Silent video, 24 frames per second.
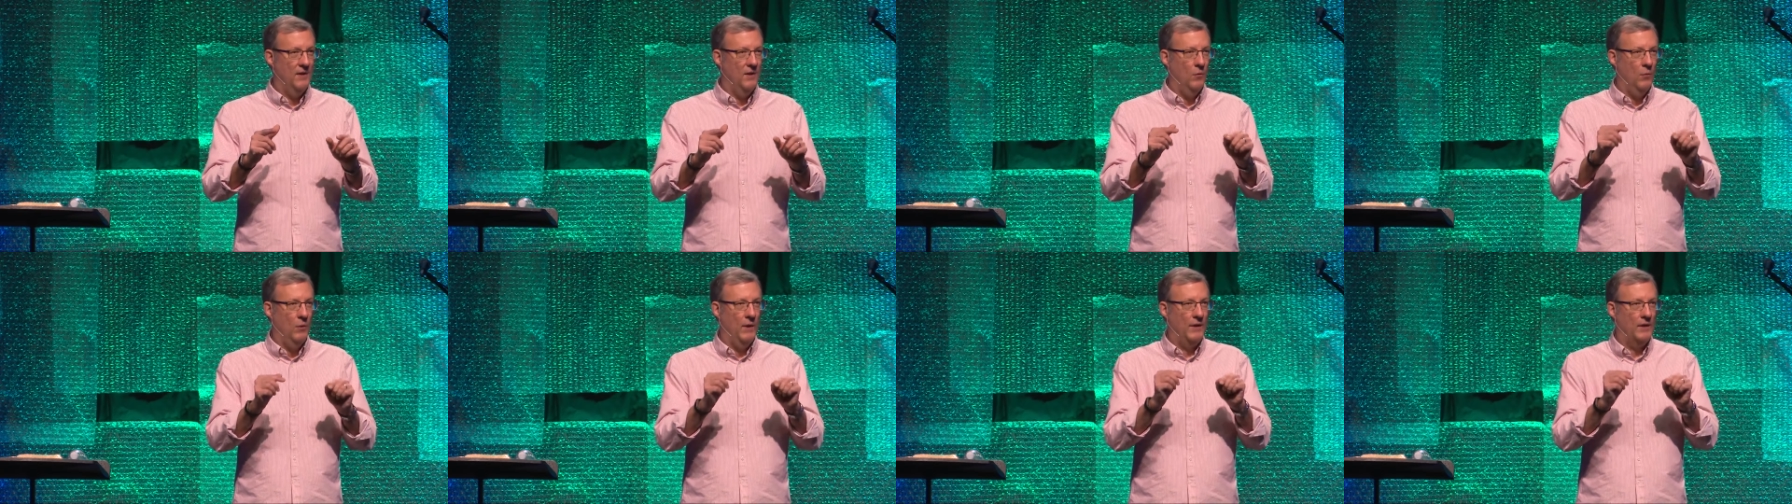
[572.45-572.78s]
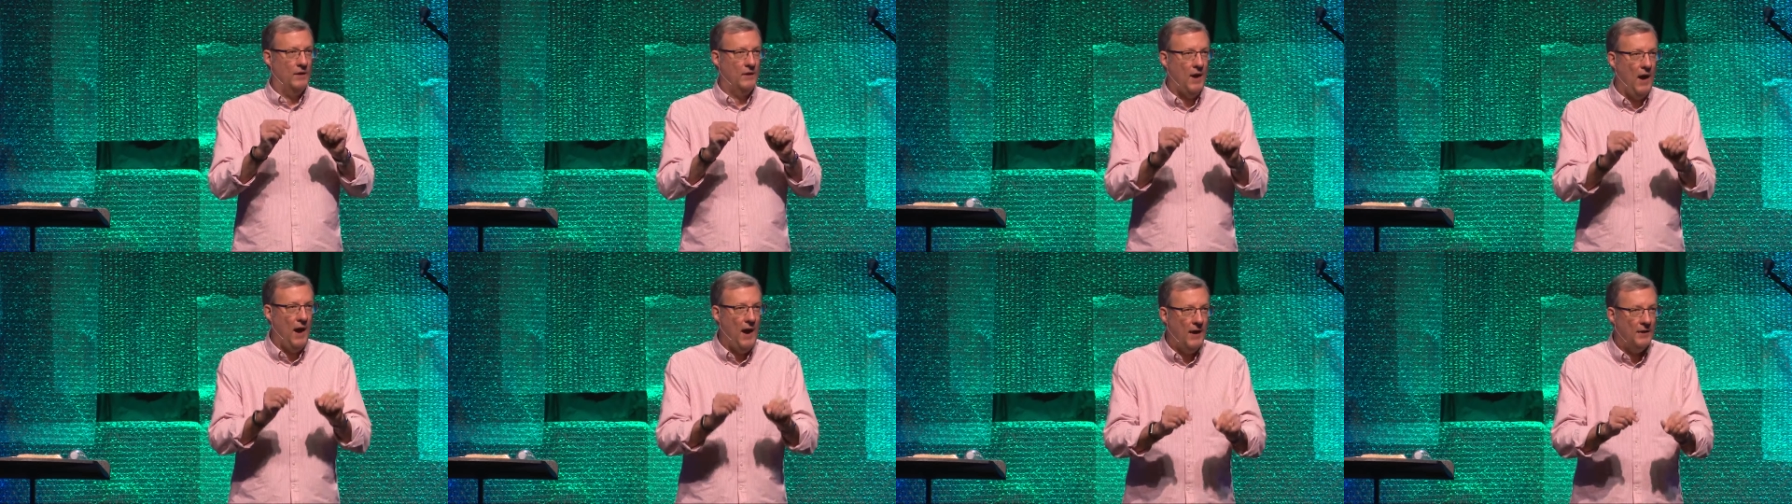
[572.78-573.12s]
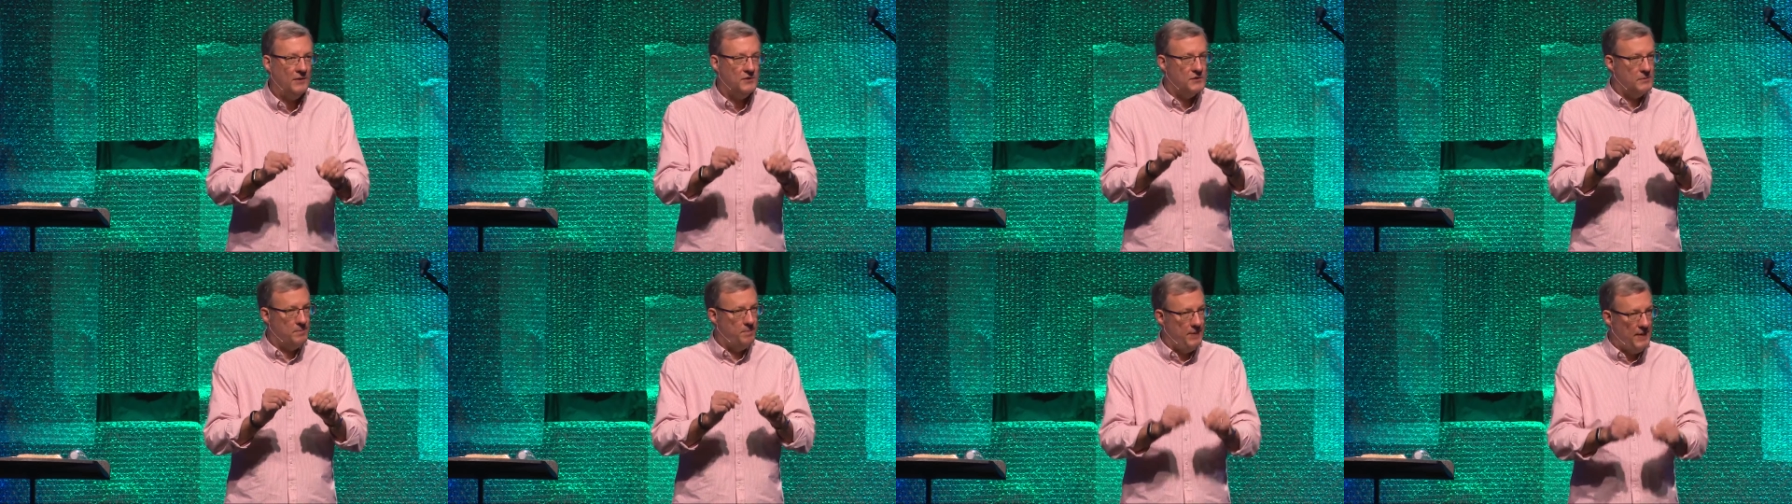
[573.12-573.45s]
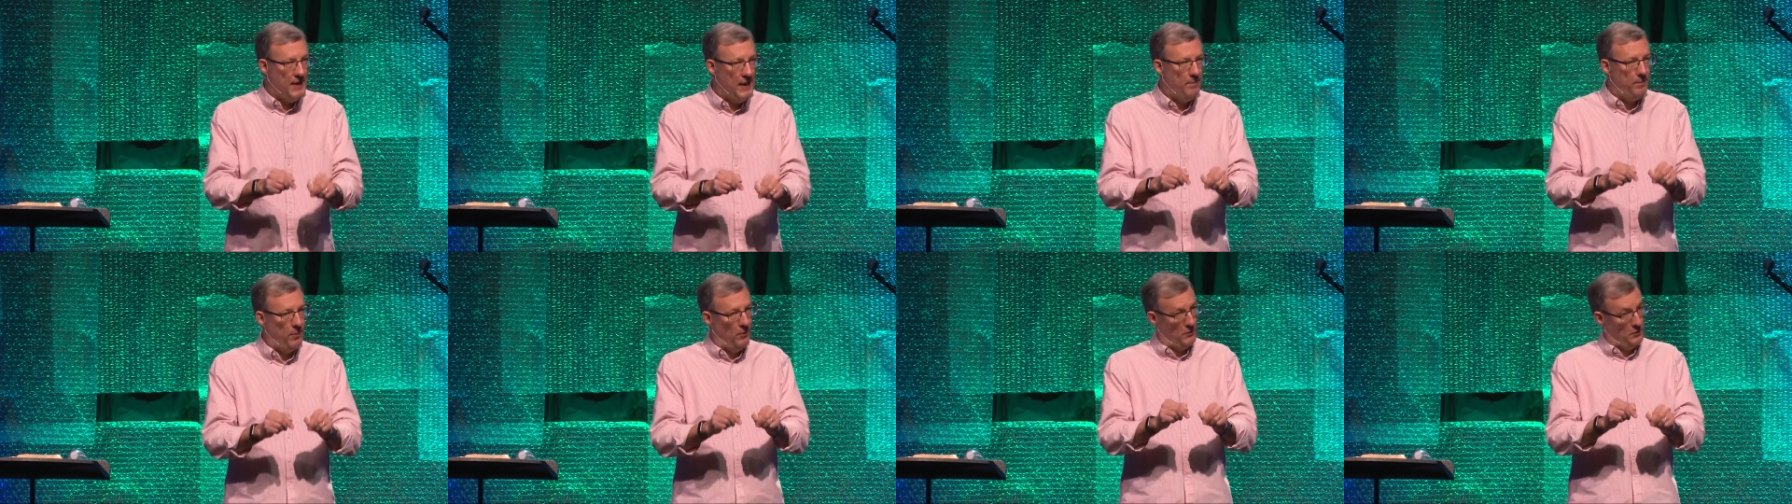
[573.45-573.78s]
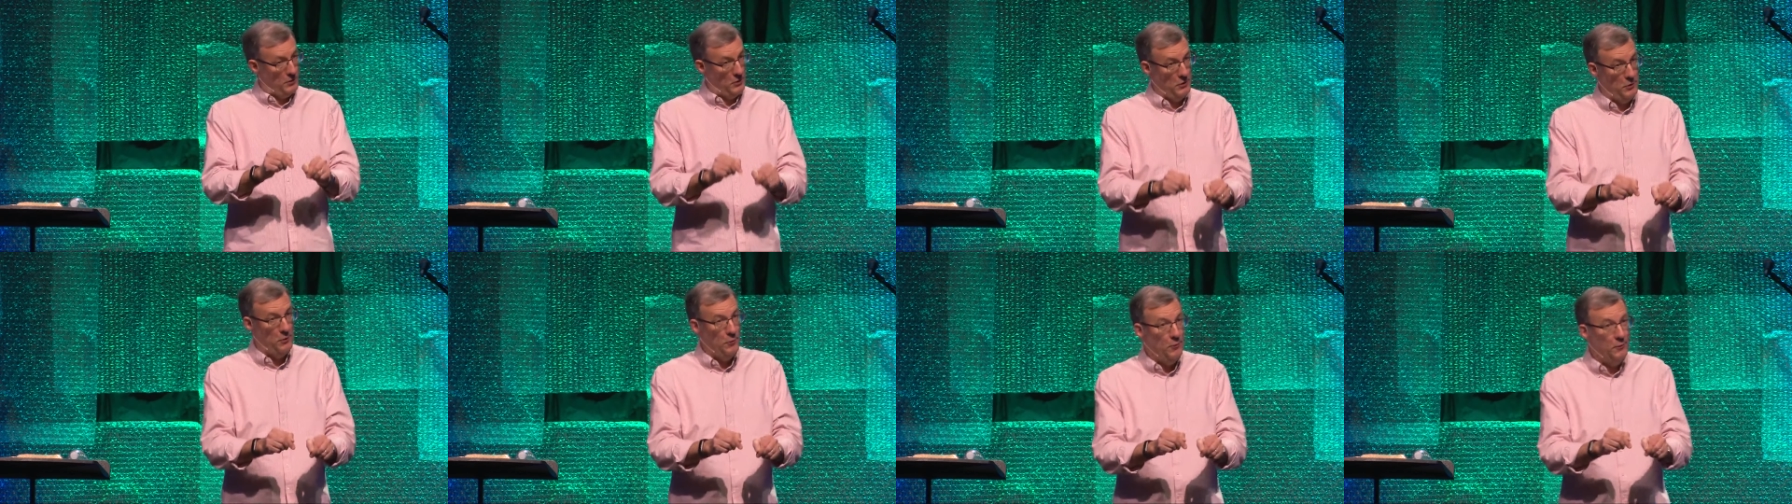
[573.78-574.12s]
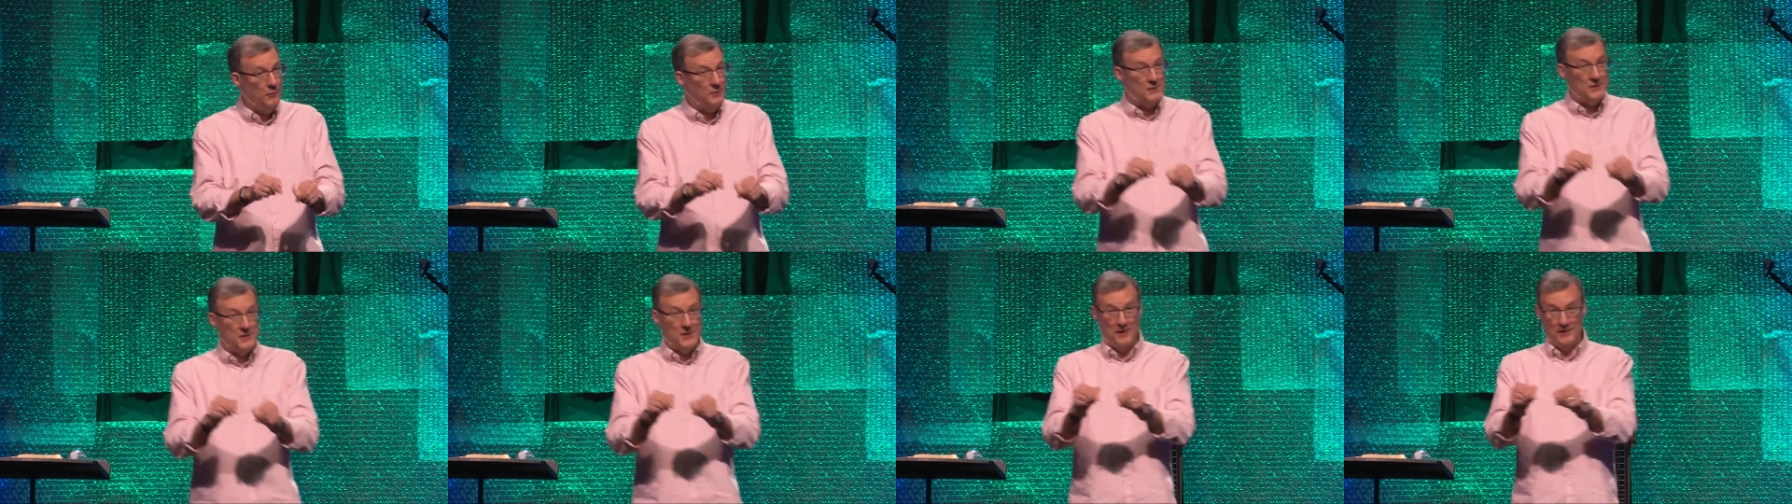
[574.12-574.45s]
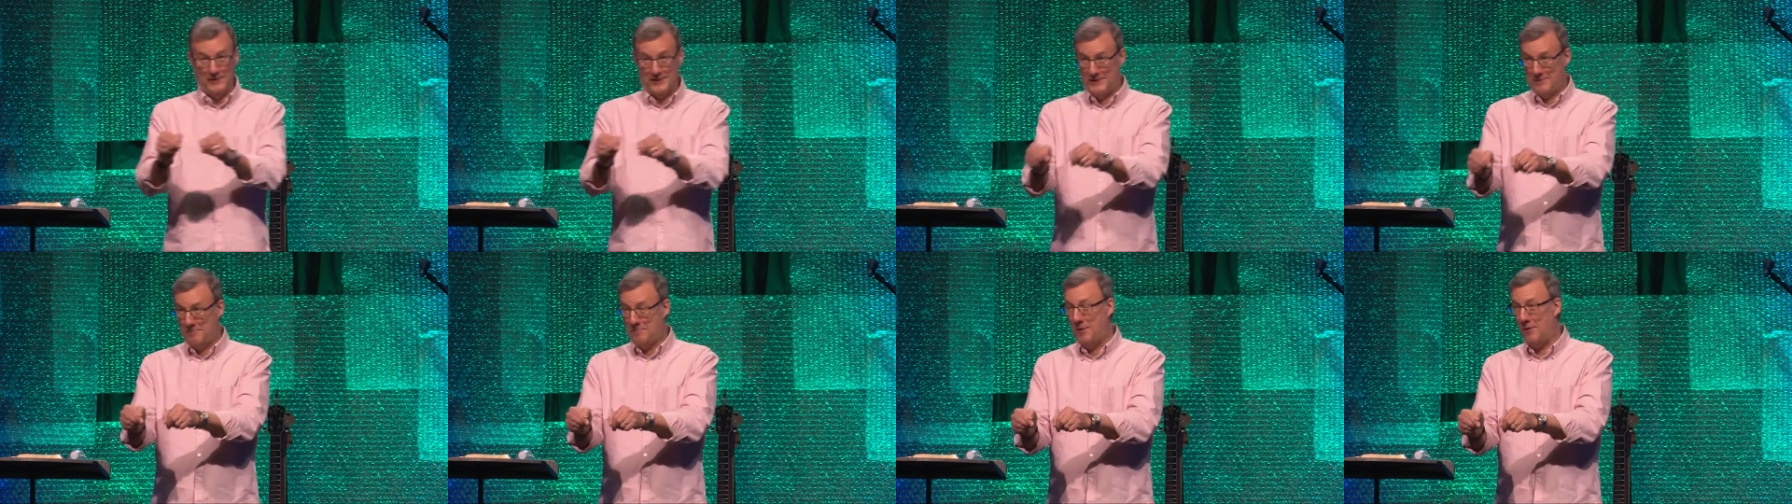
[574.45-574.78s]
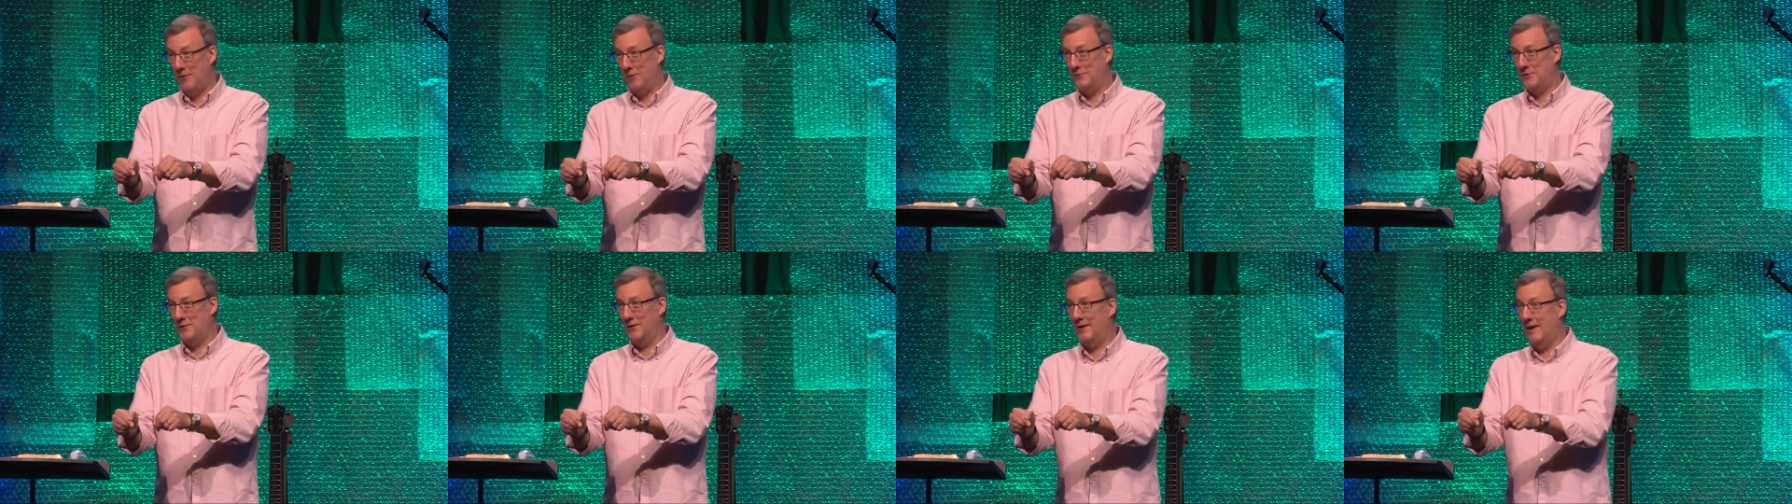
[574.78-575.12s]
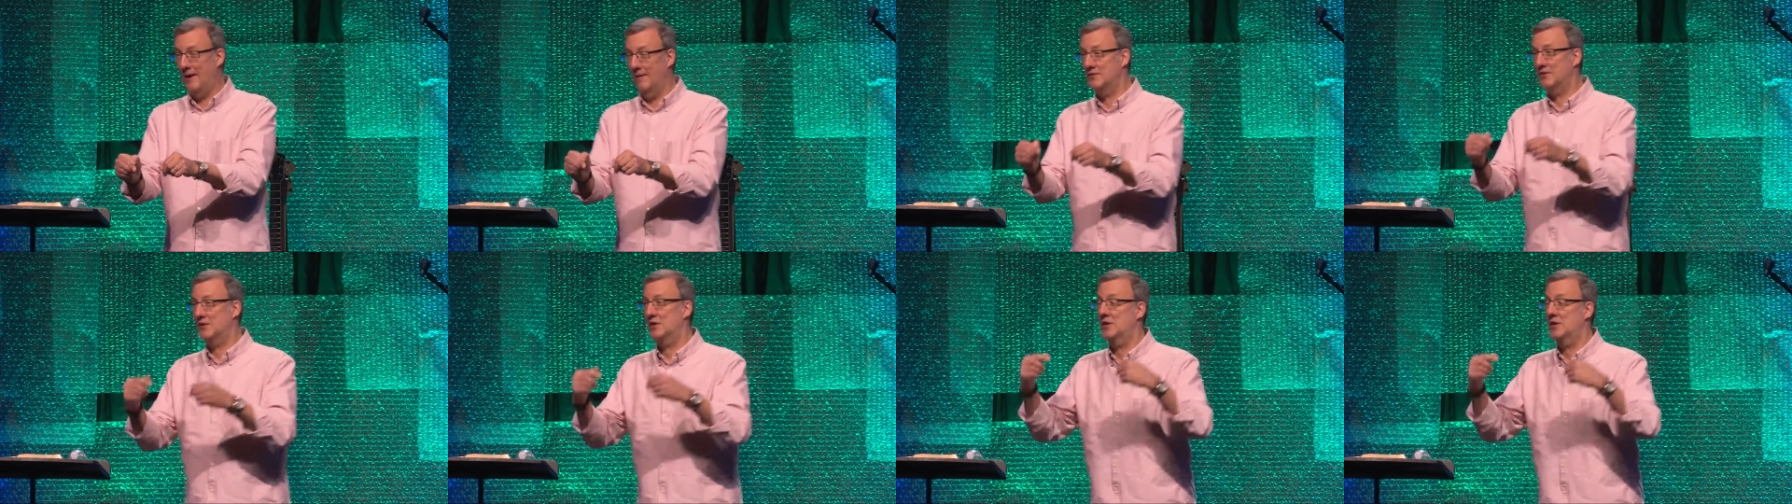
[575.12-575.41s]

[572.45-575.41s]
when God's people use their spiritual gifts,